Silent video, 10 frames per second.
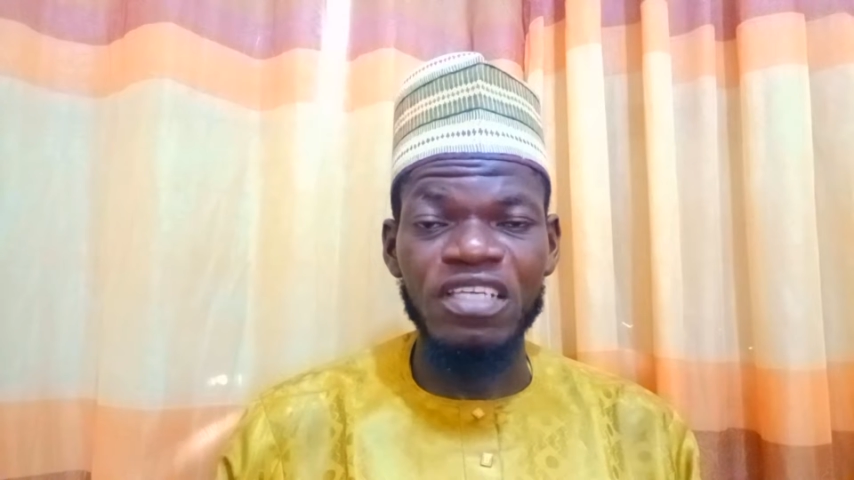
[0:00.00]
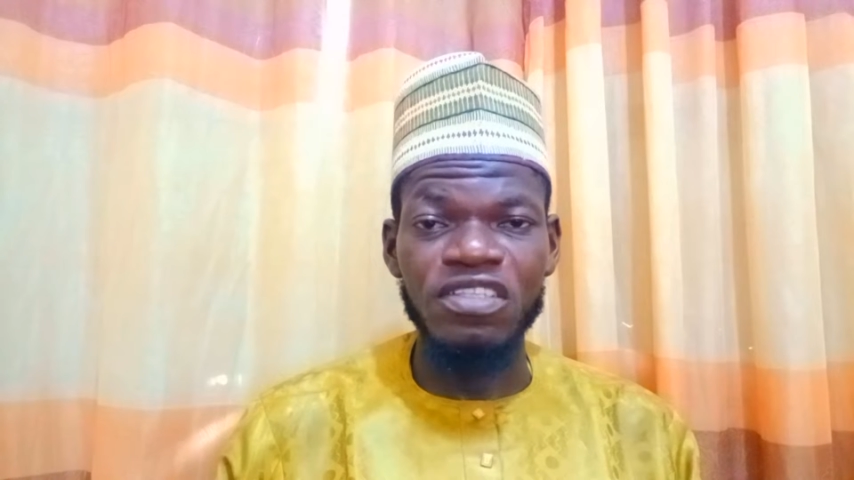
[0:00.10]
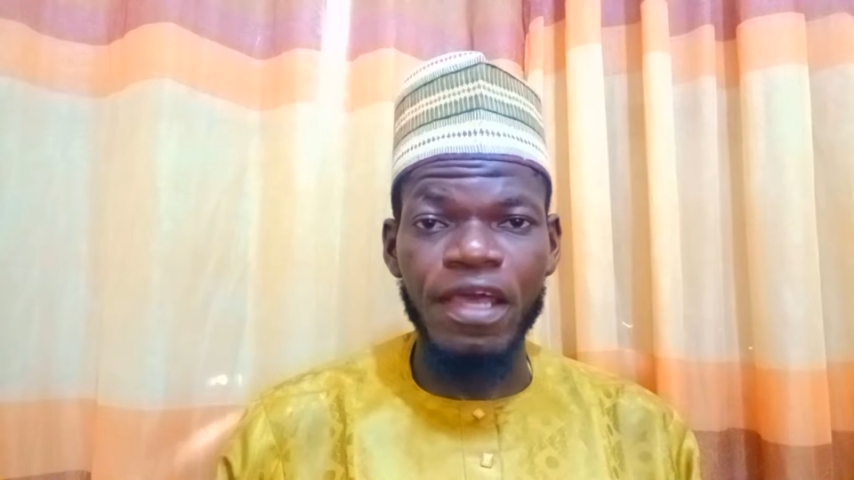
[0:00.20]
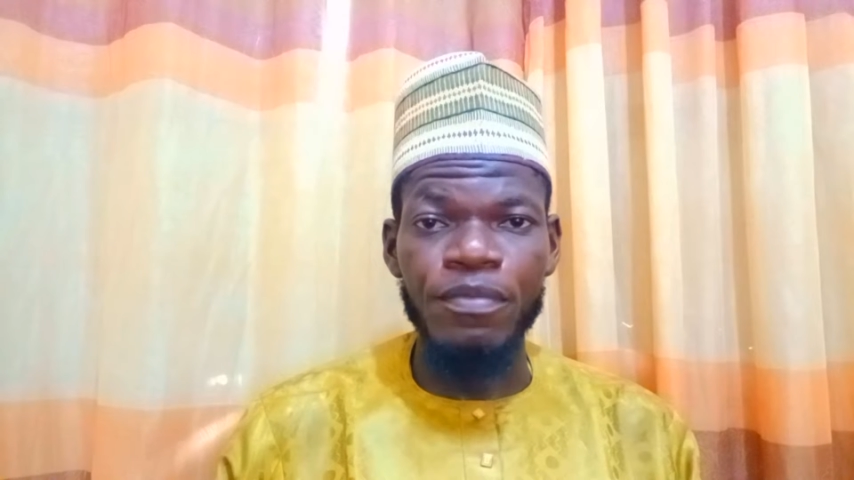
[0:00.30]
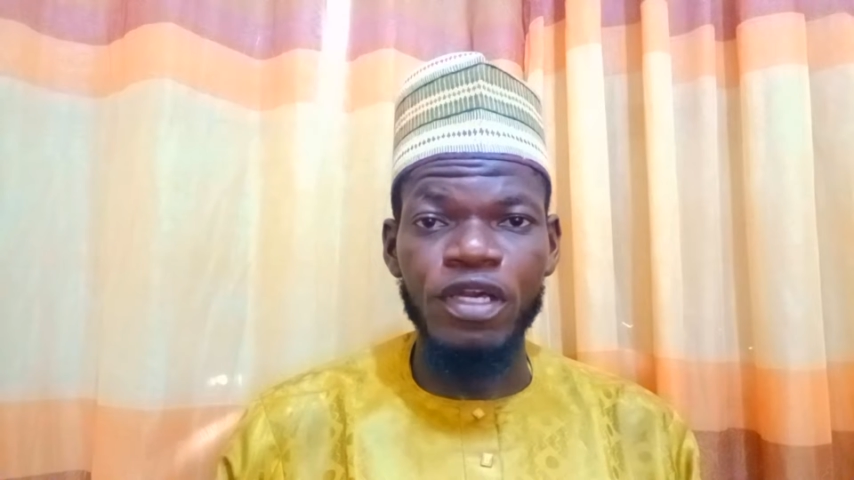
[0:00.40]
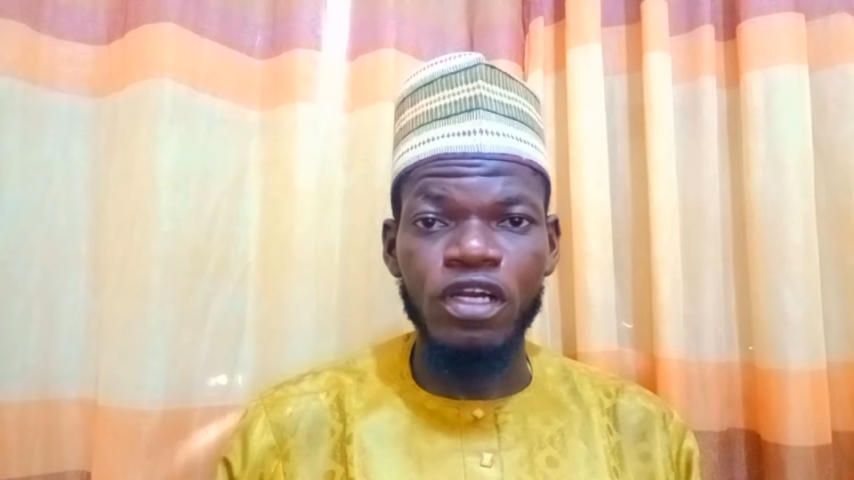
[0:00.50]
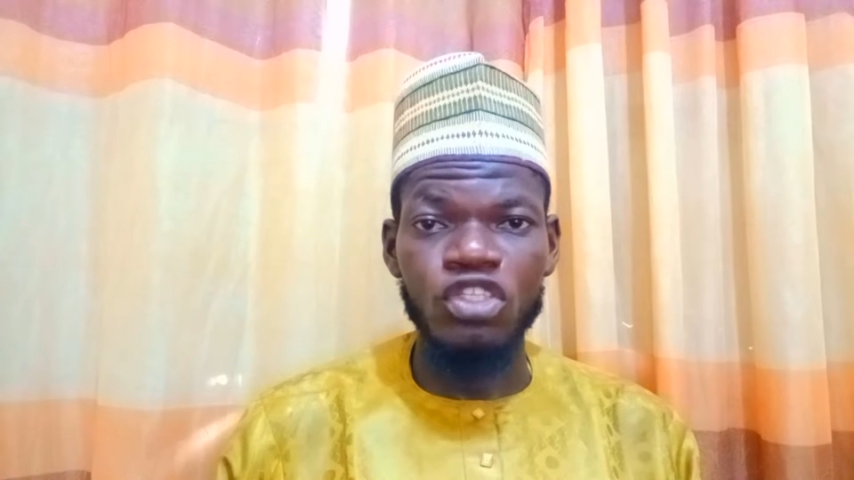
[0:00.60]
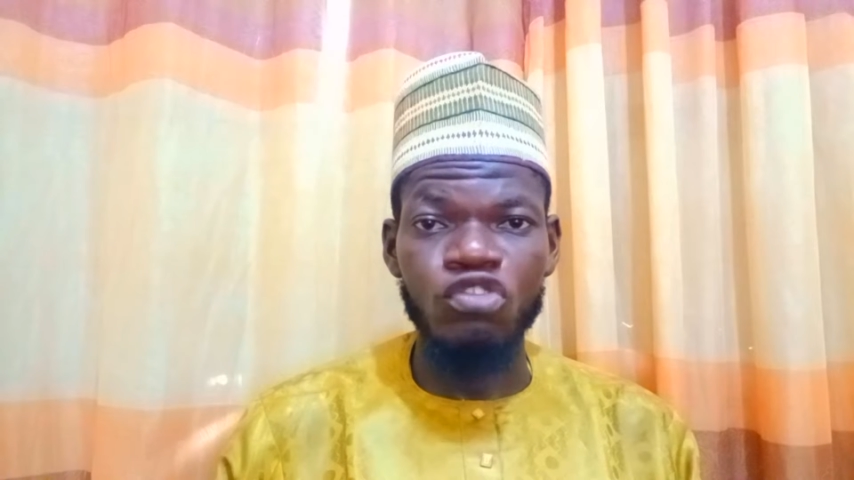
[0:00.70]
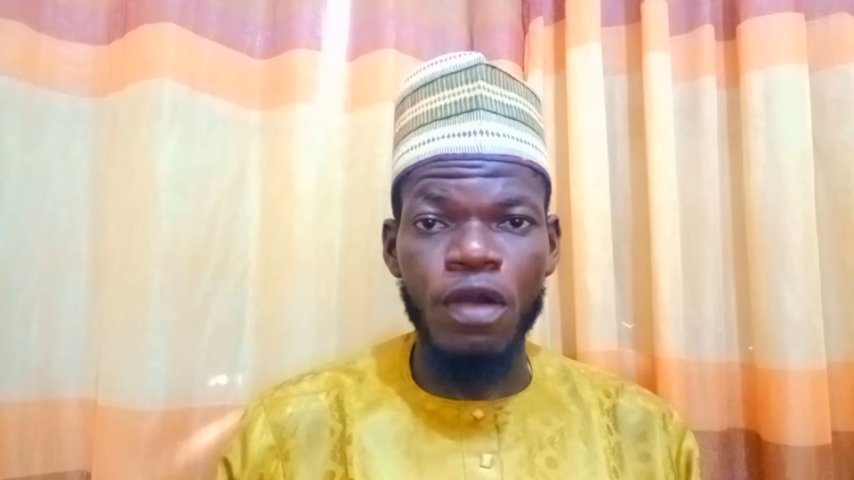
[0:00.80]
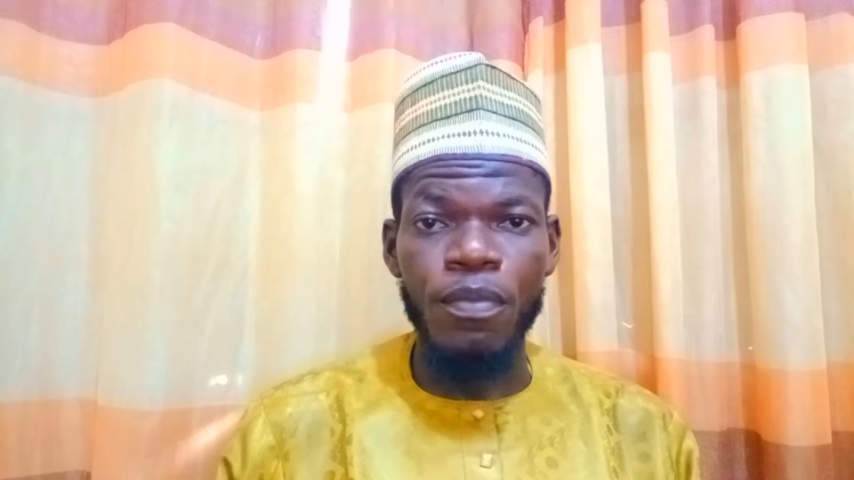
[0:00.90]
Islamic
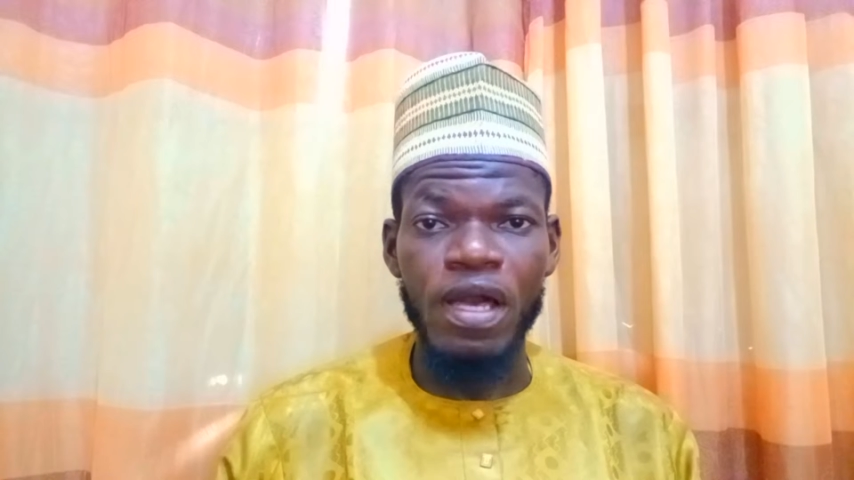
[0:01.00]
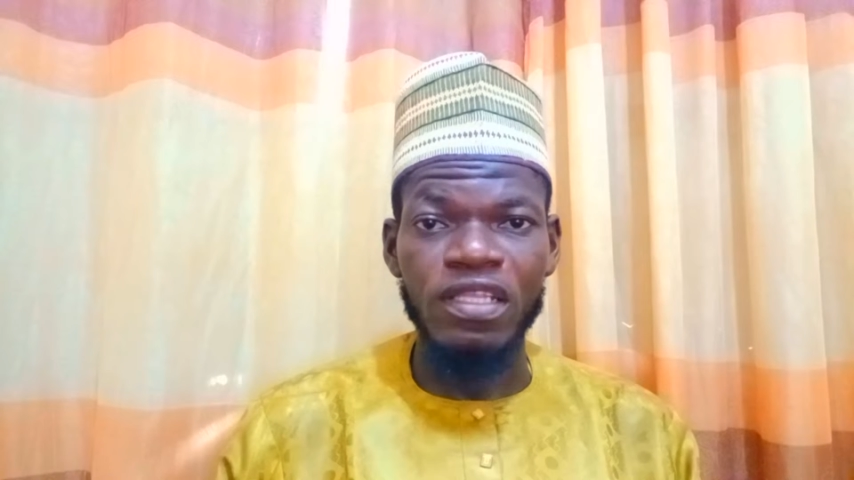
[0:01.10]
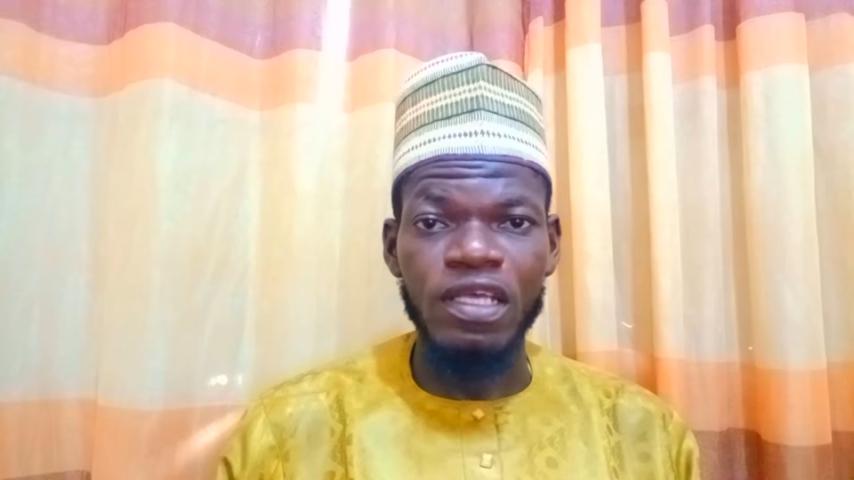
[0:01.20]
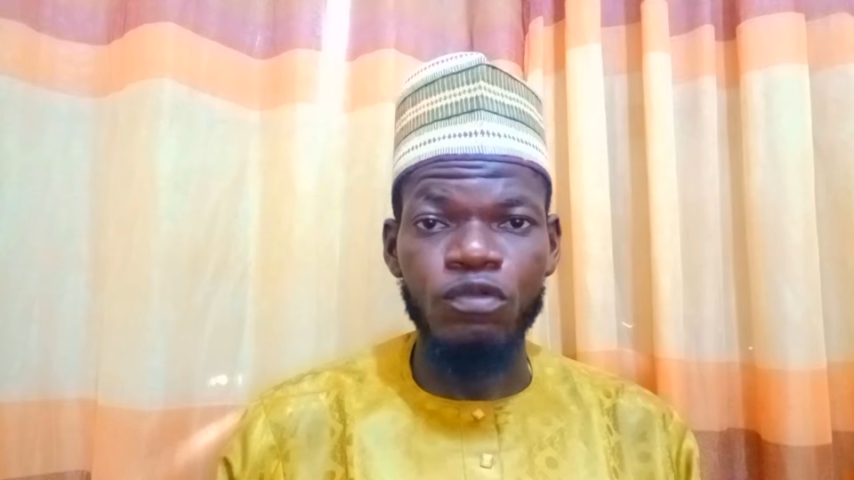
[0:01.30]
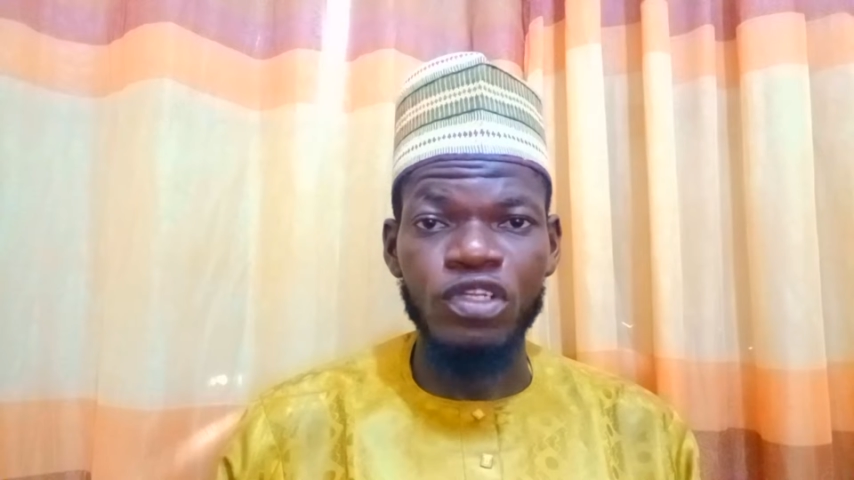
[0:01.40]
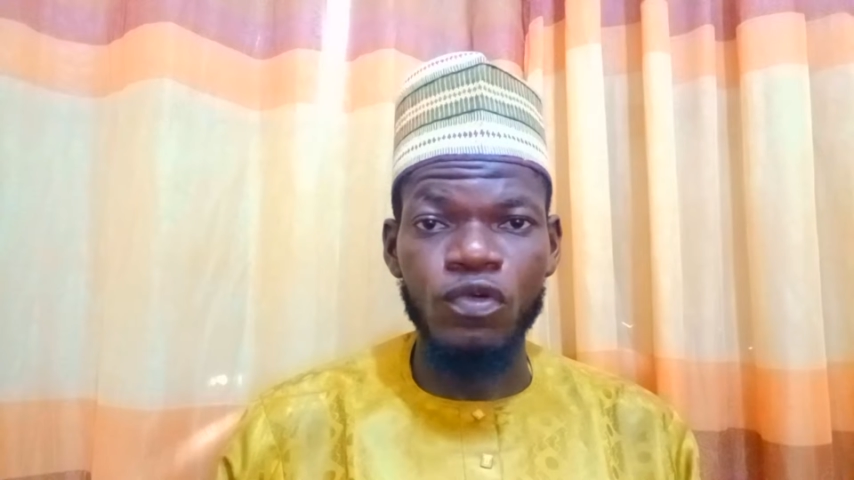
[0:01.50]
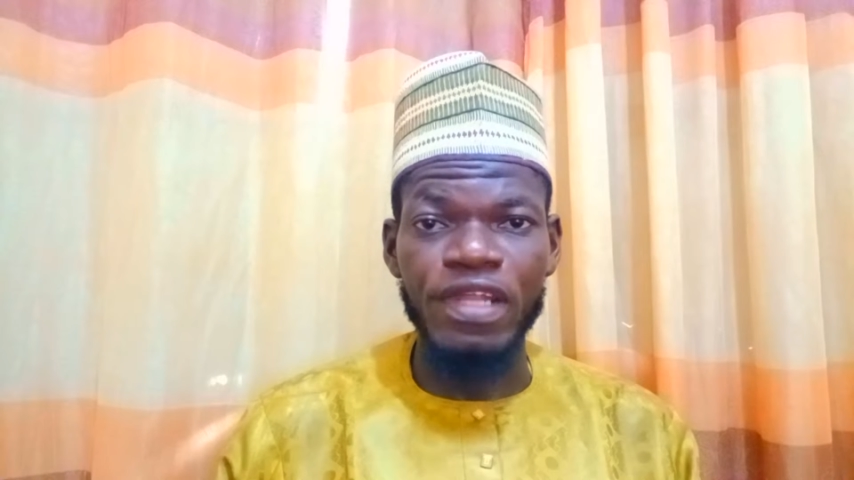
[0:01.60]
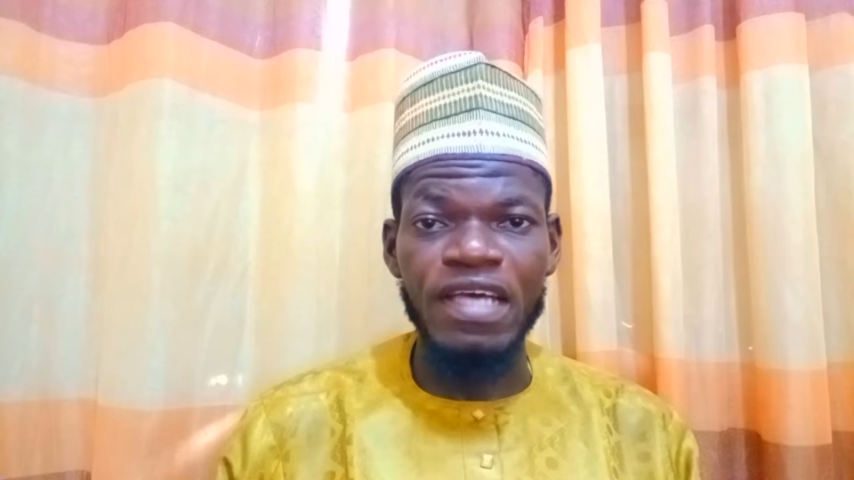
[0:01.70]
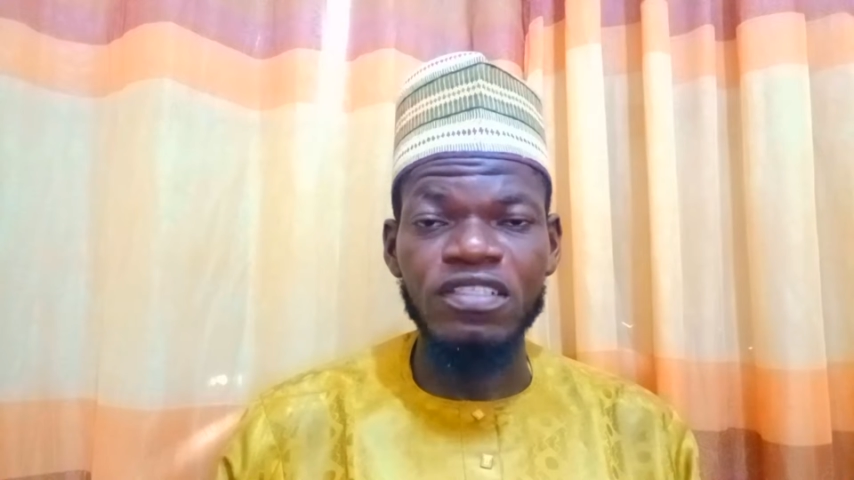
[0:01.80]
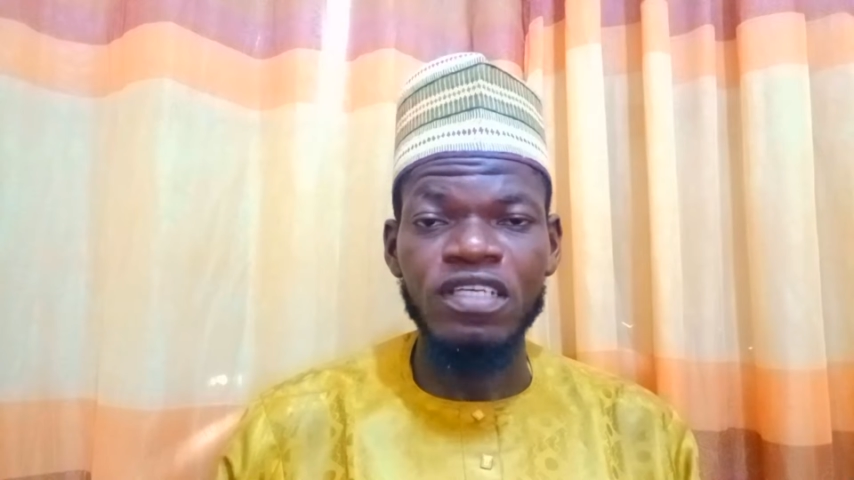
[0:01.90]
ritual bath that we know
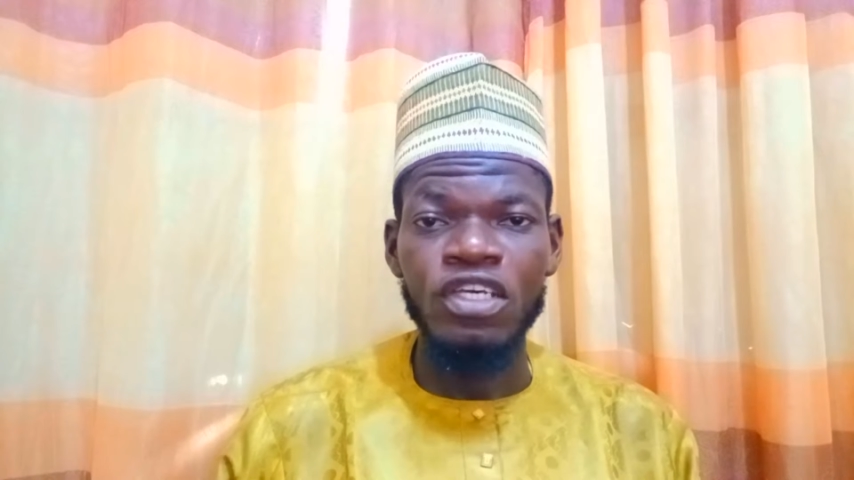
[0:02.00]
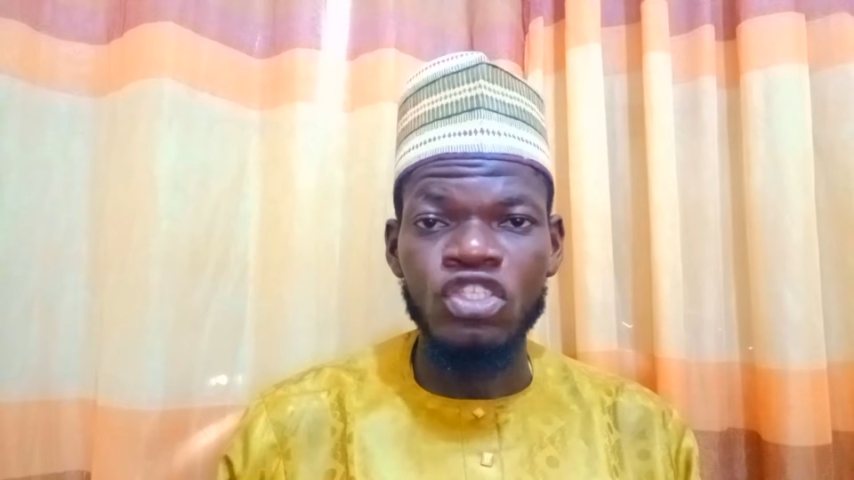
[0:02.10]
as